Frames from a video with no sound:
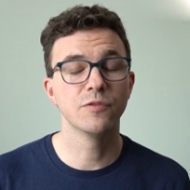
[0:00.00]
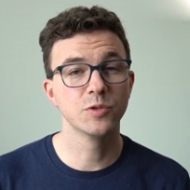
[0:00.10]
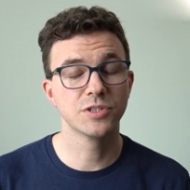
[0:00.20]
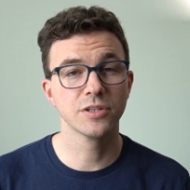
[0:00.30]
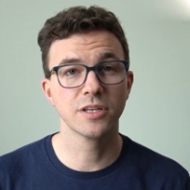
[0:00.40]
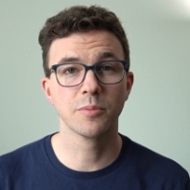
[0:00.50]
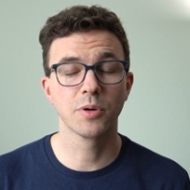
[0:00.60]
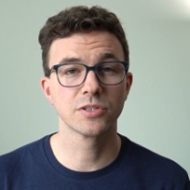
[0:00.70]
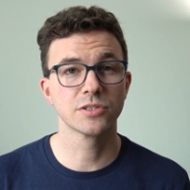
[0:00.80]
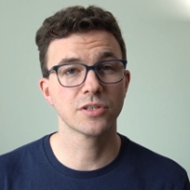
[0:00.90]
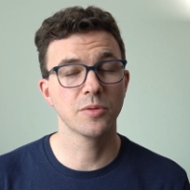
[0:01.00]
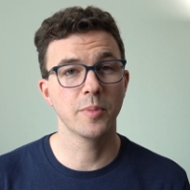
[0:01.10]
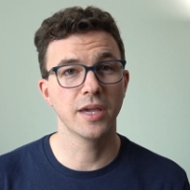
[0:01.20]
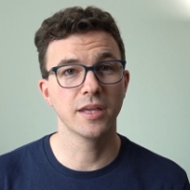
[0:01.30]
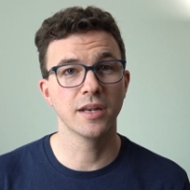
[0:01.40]
If you still need to purchase a
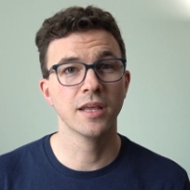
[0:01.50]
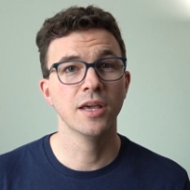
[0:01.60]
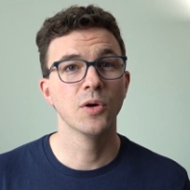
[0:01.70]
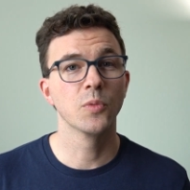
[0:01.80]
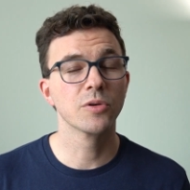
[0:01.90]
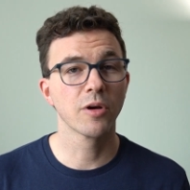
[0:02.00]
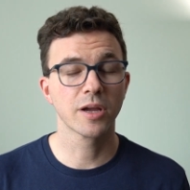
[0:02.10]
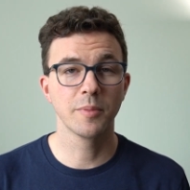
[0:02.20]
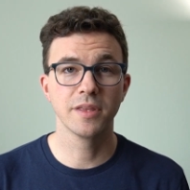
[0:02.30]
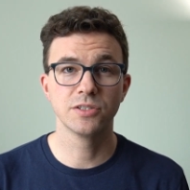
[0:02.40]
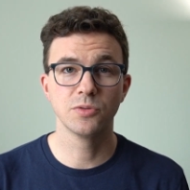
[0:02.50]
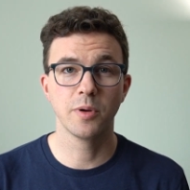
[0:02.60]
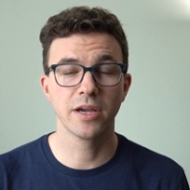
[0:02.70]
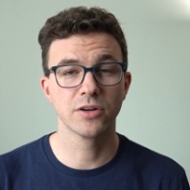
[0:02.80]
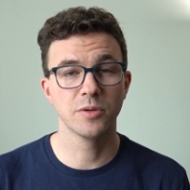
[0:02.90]
domain, we recommend that you
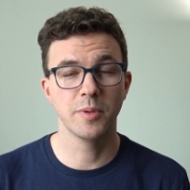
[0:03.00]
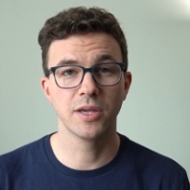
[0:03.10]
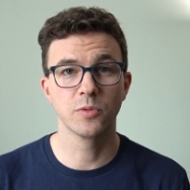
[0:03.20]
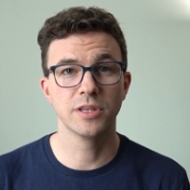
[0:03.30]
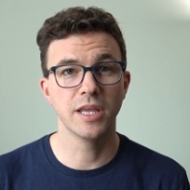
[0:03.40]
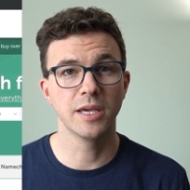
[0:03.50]
buy your domain with